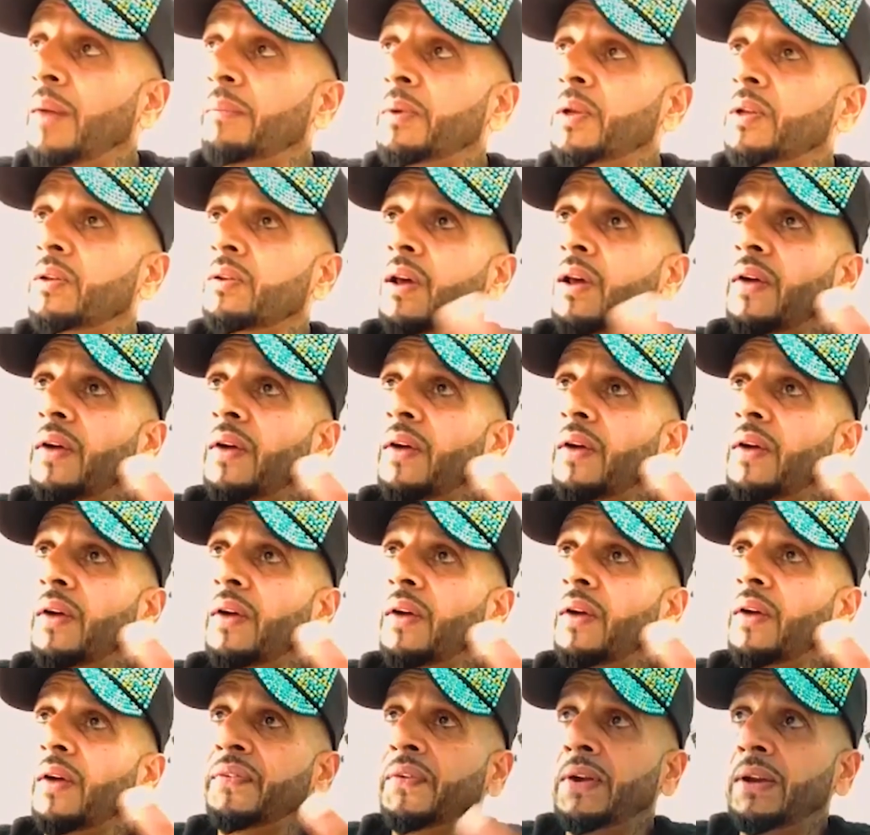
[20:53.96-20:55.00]
I mean,
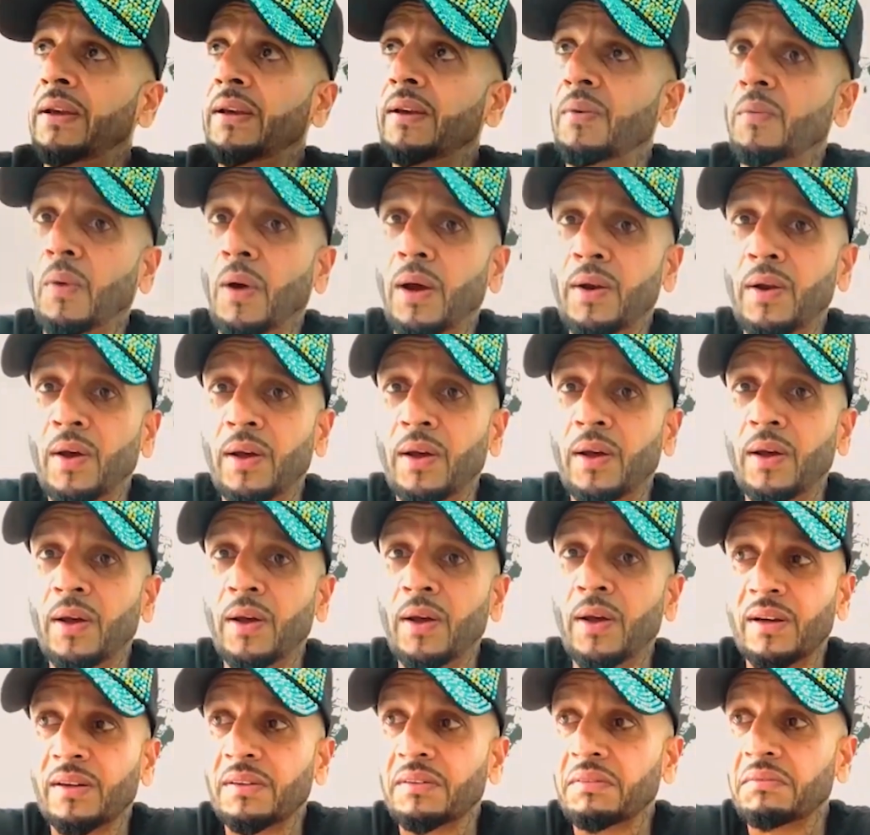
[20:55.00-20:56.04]
definitely. Why not?
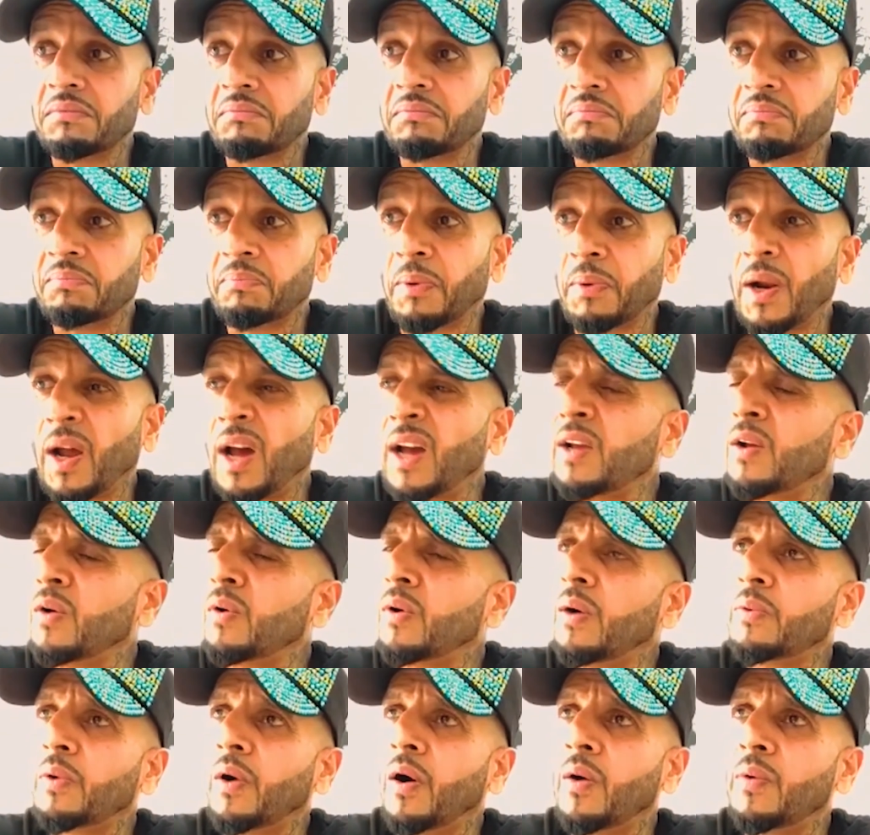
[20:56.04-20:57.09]
But I
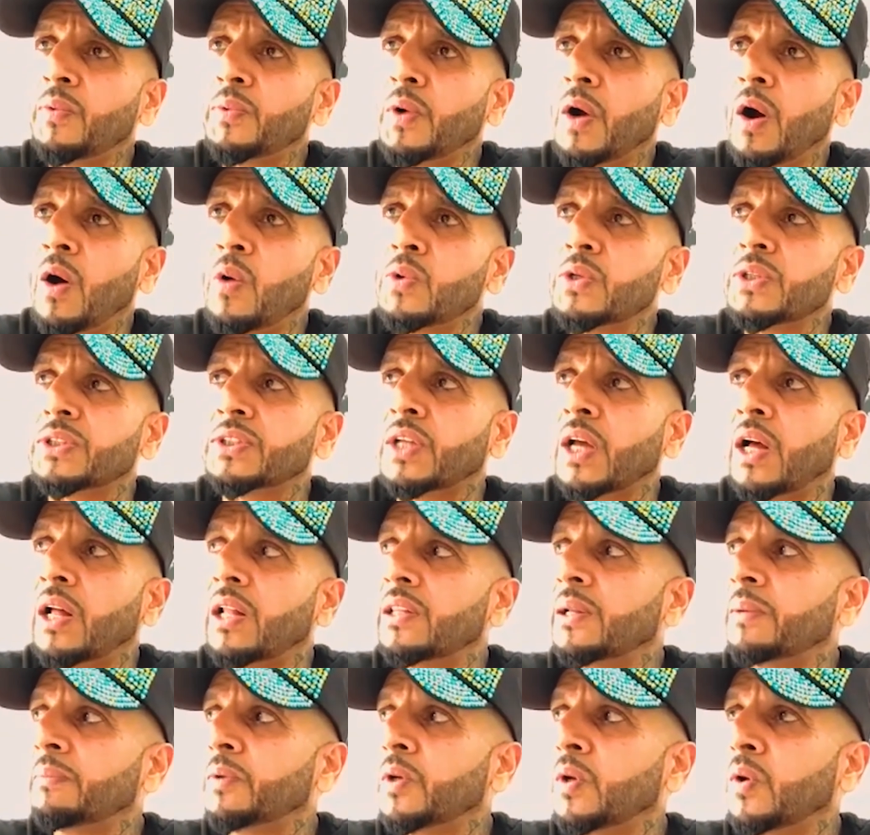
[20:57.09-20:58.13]
always tell
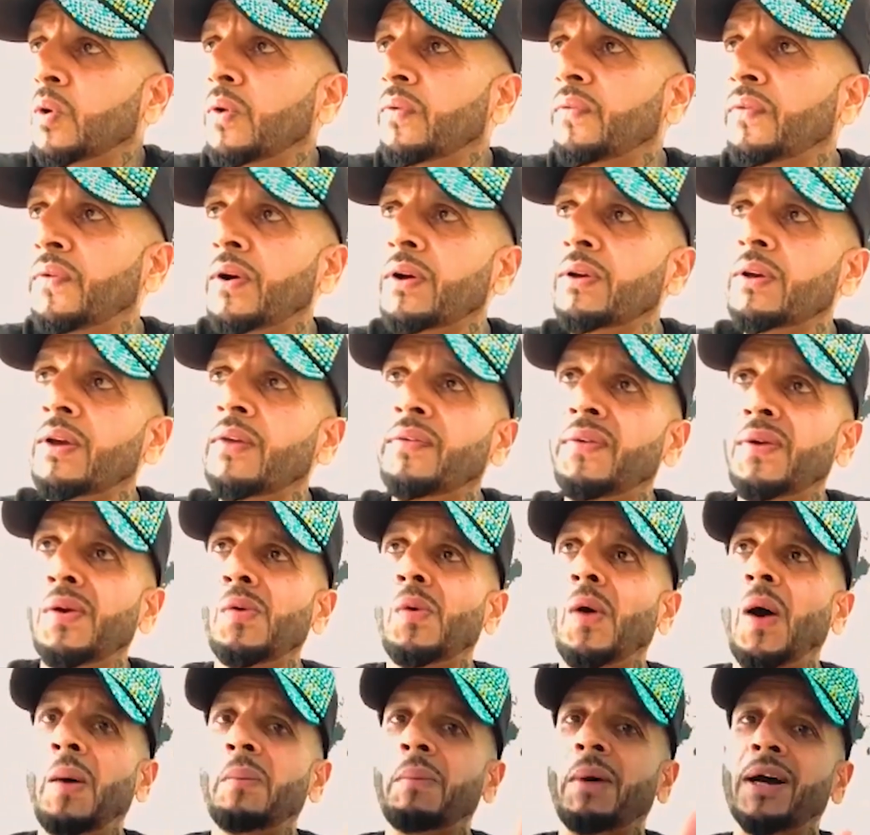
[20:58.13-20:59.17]
them, if you
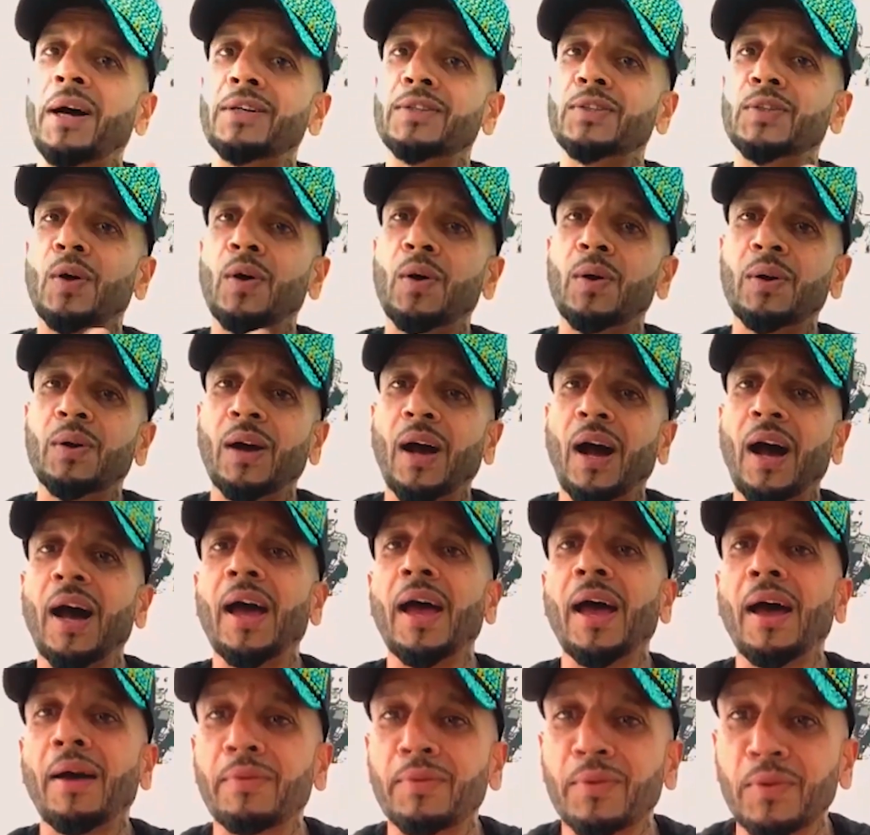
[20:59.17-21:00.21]
want my song, I
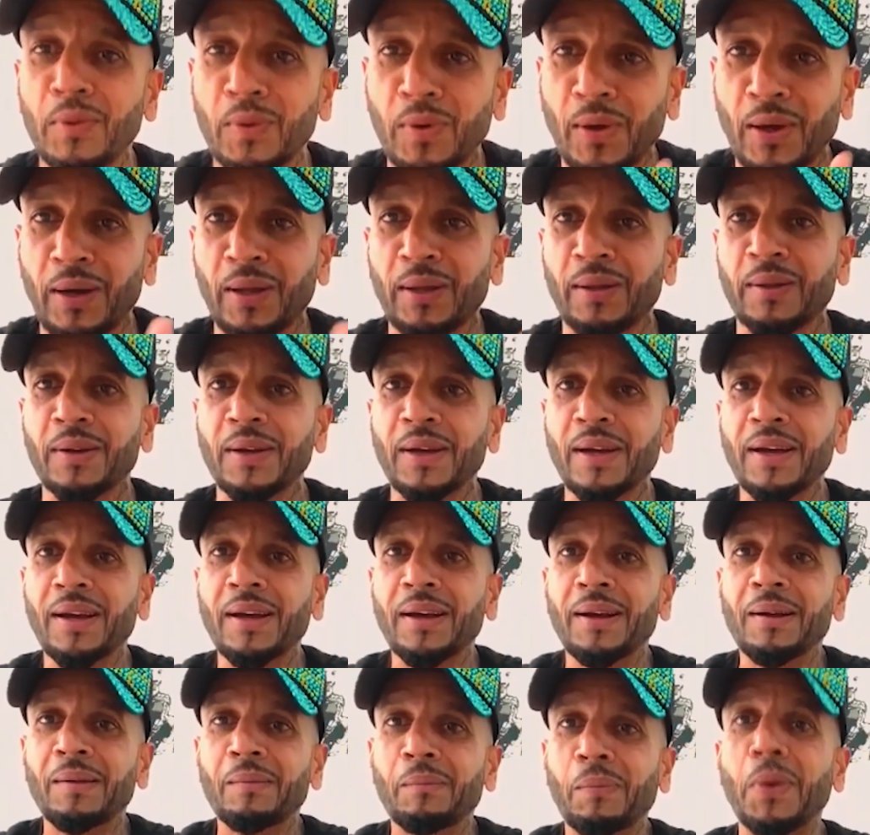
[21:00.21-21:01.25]
have to kind of
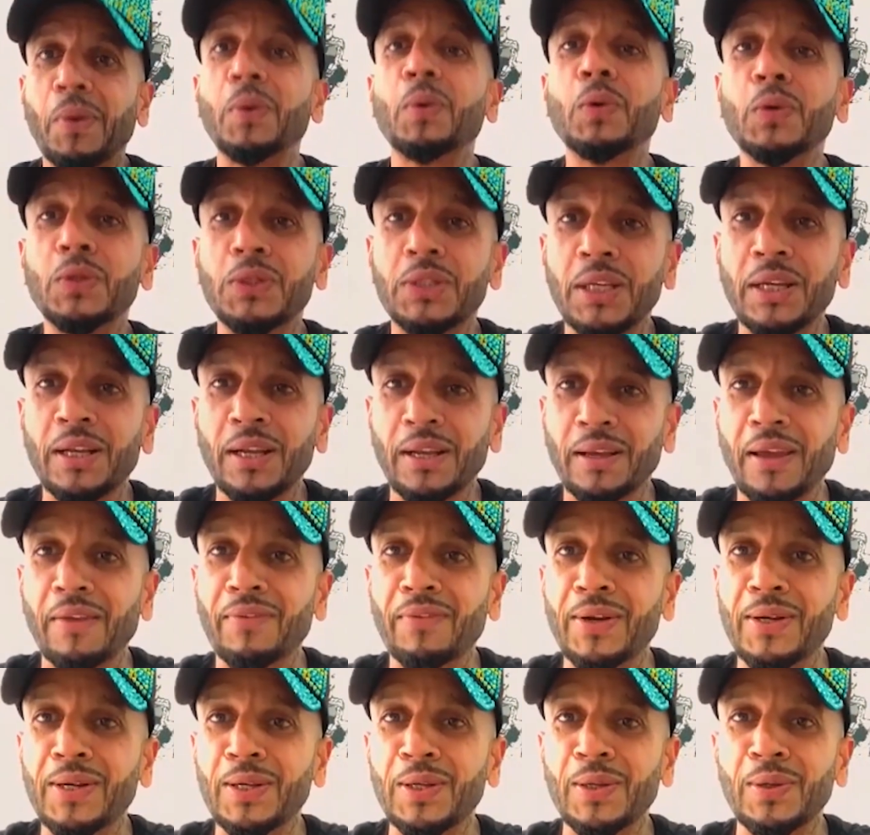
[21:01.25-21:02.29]
produce it and give
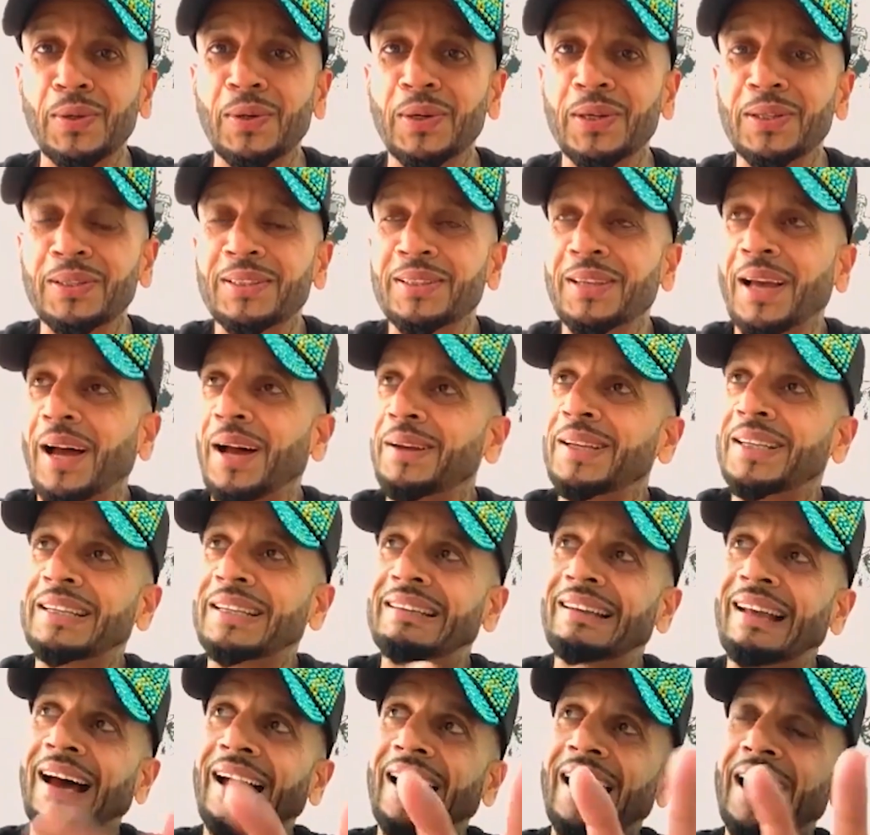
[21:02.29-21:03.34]
it to you, because I
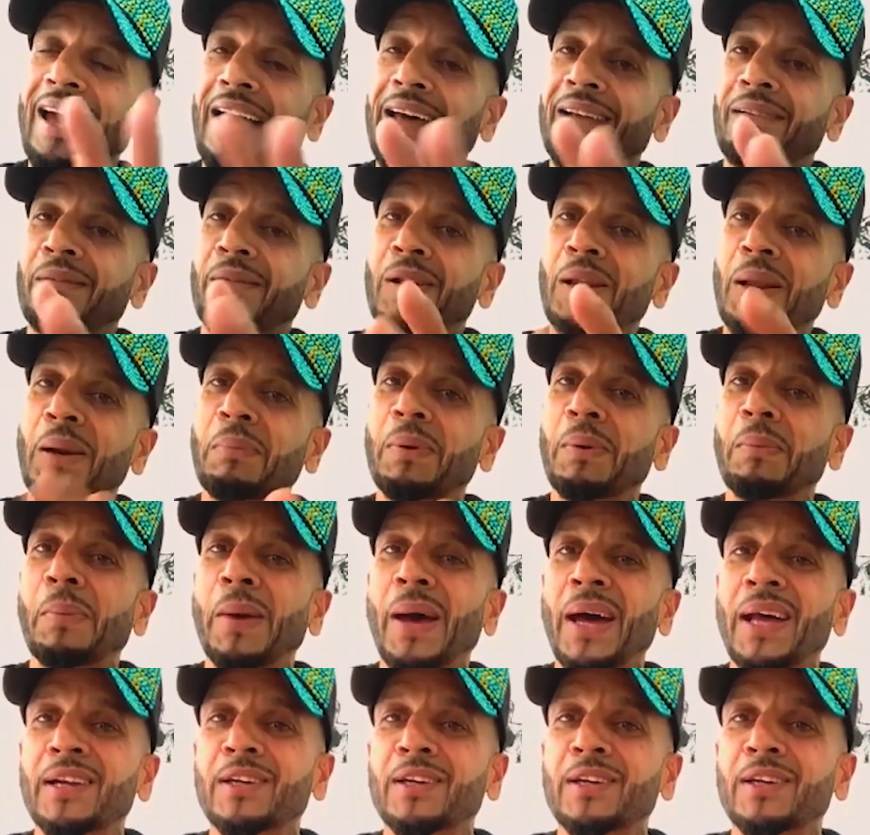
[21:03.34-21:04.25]
had a little bit bad